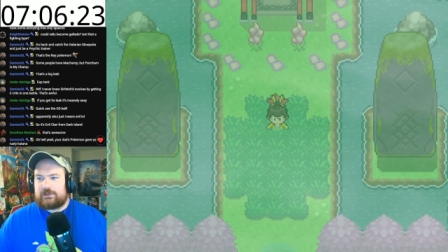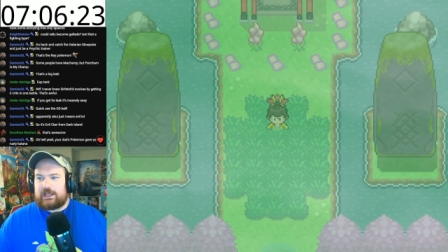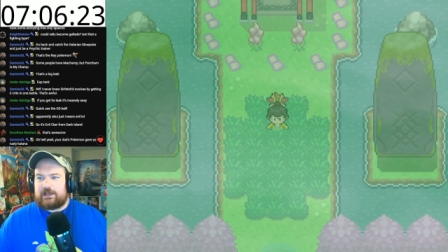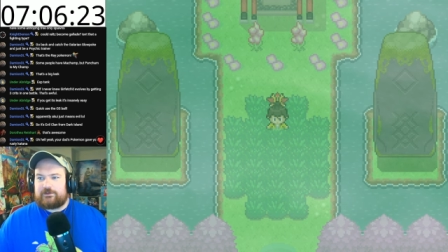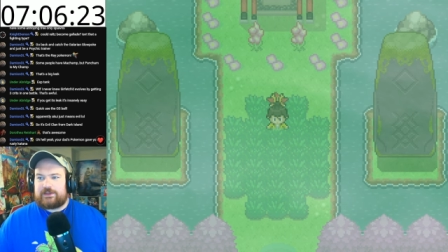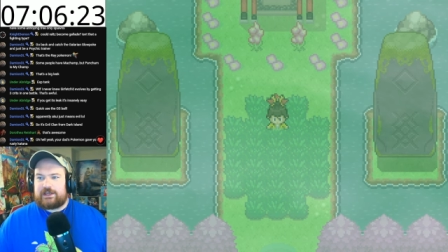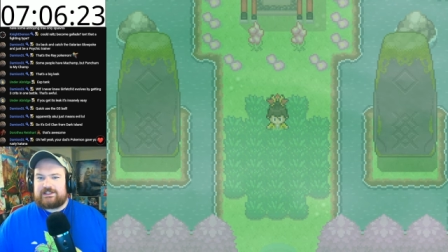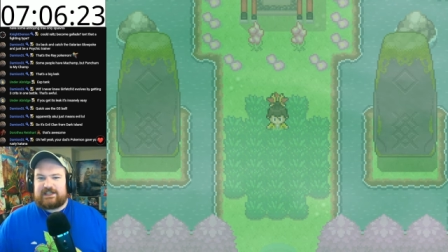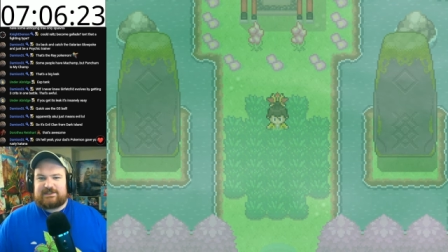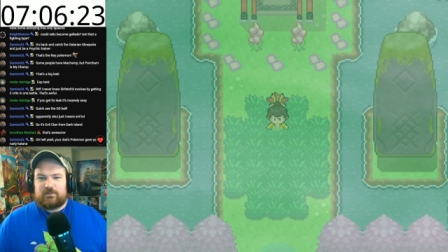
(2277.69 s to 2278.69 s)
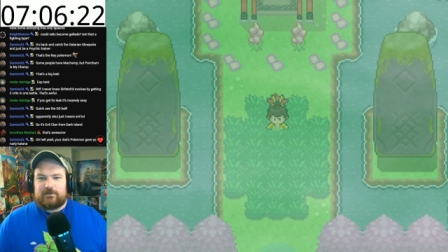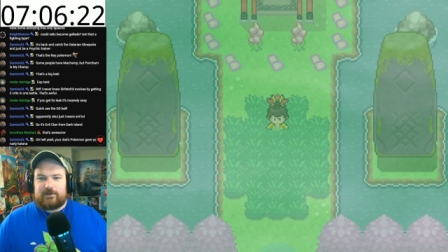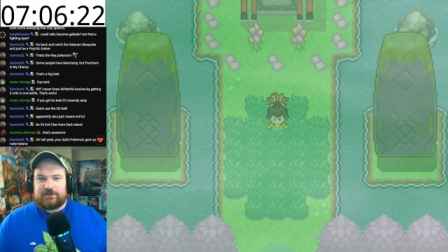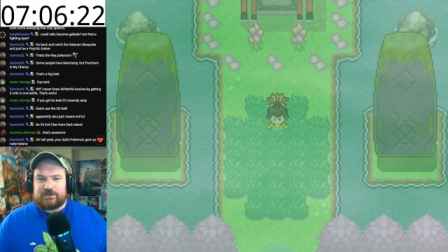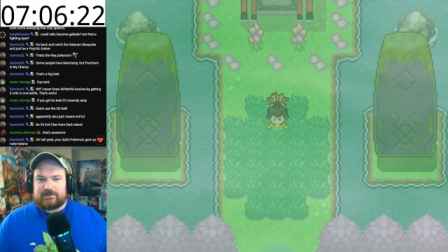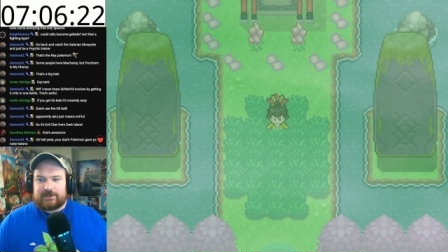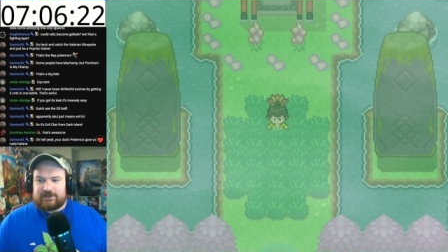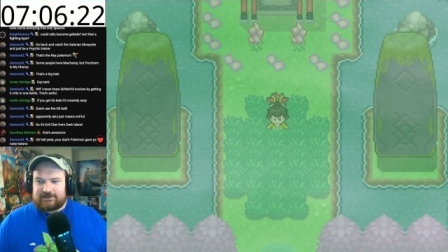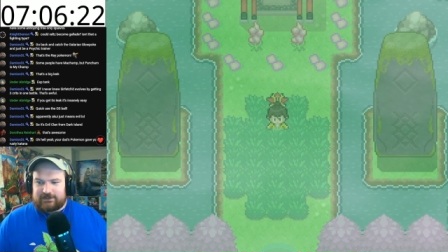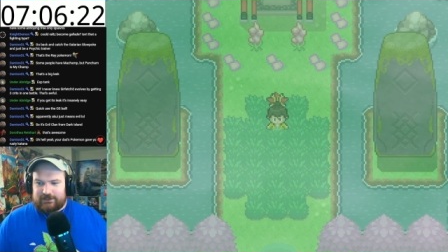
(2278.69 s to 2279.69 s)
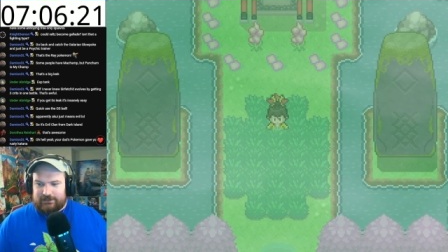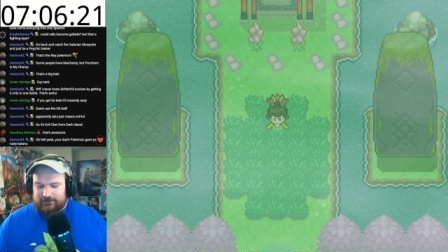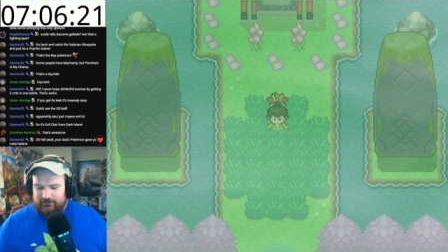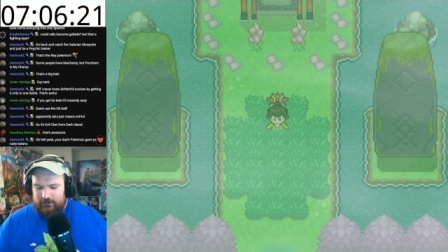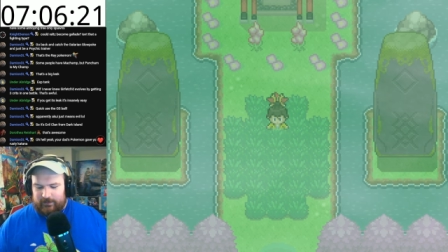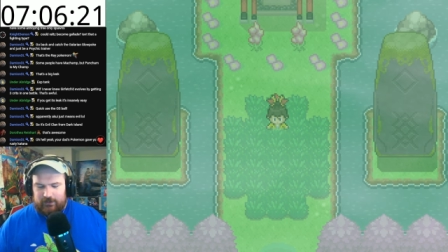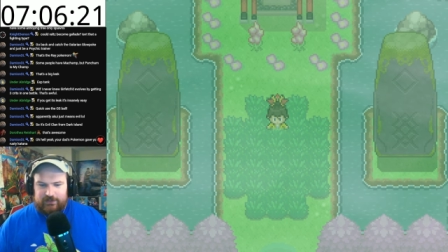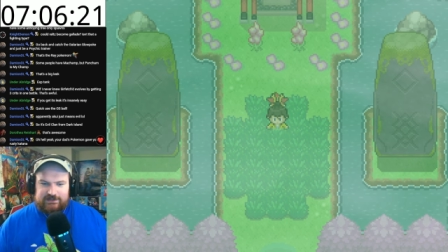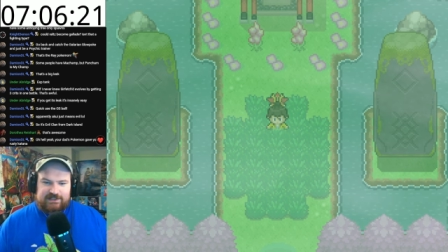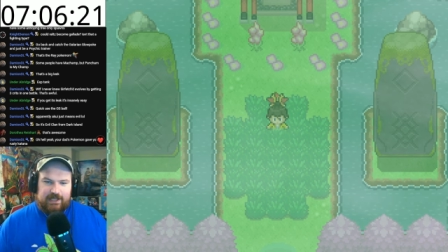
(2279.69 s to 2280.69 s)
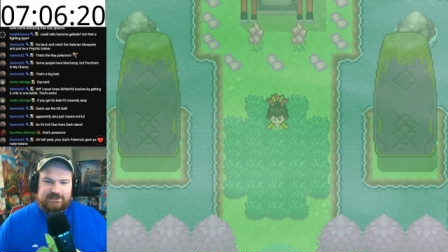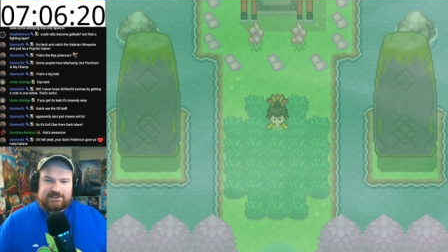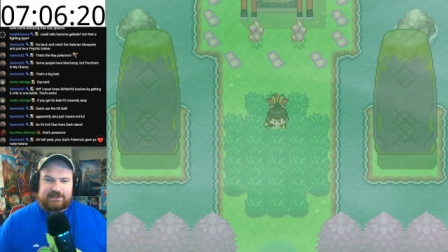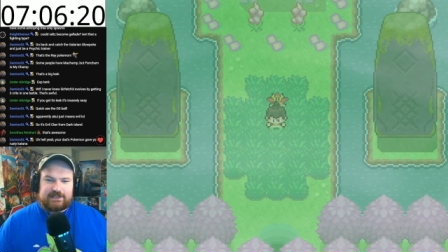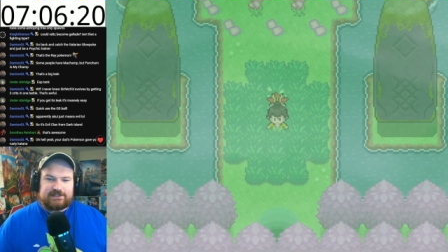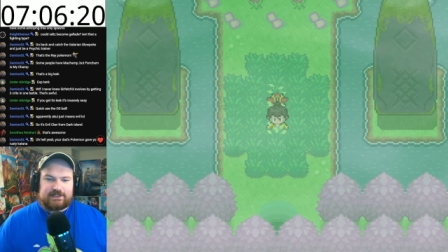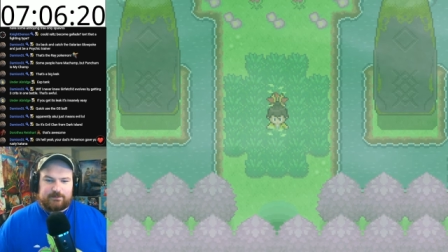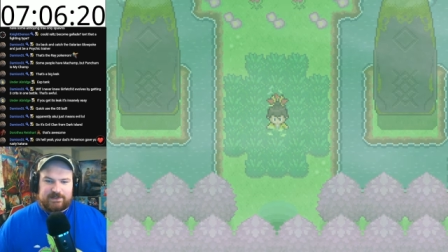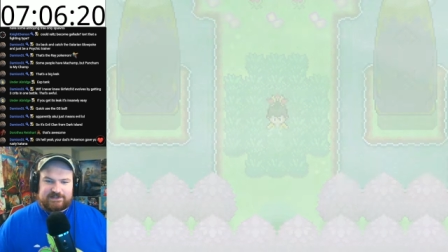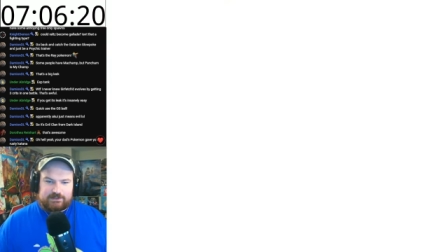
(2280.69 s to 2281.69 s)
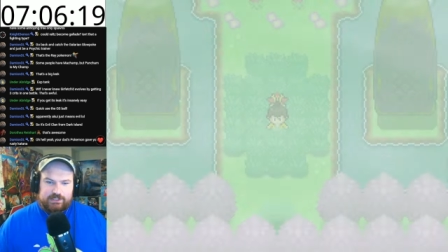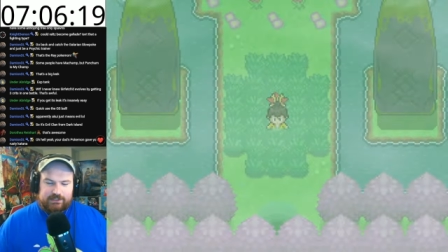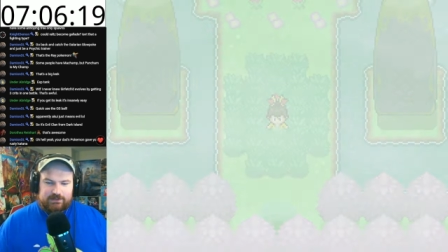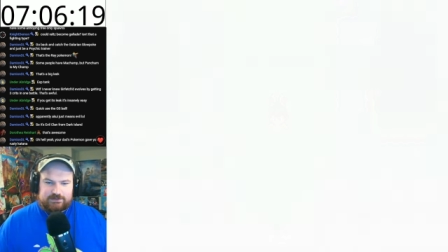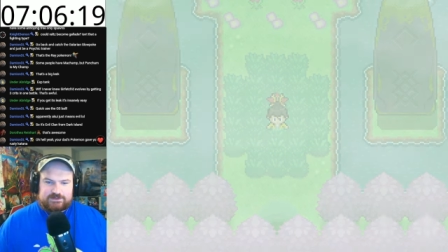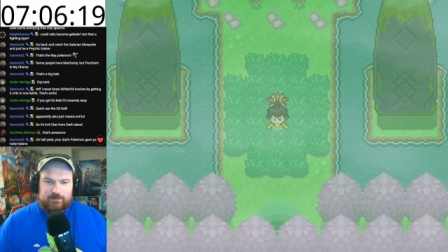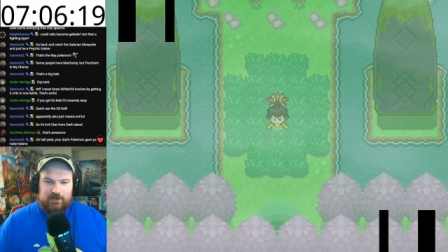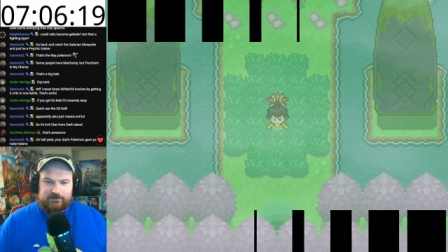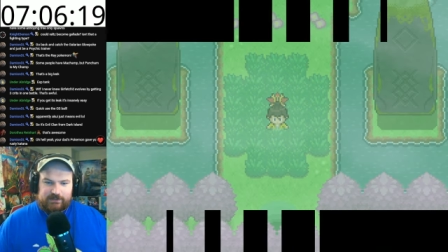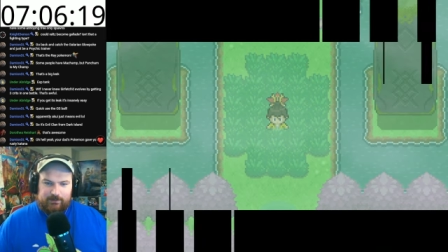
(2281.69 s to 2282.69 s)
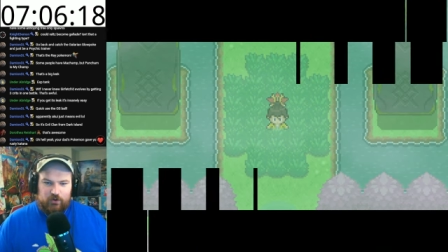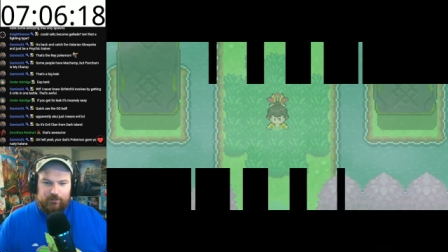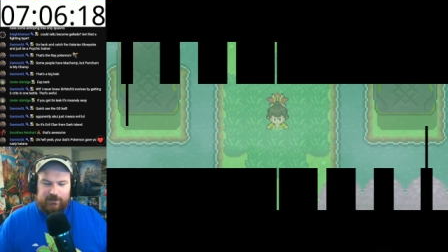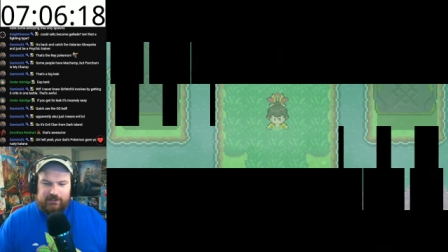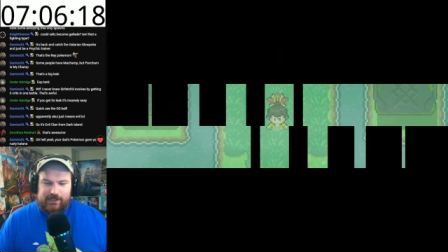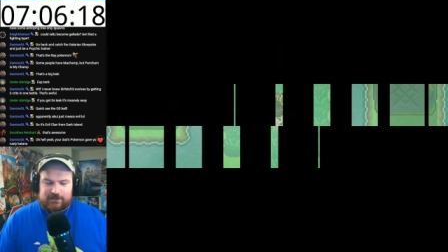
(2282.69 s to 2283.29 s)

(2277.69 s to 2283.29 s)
I'd rather it's more fun to experience it on my own. I just hate the idea that I'm missing like a spawn for like a Pokemon I like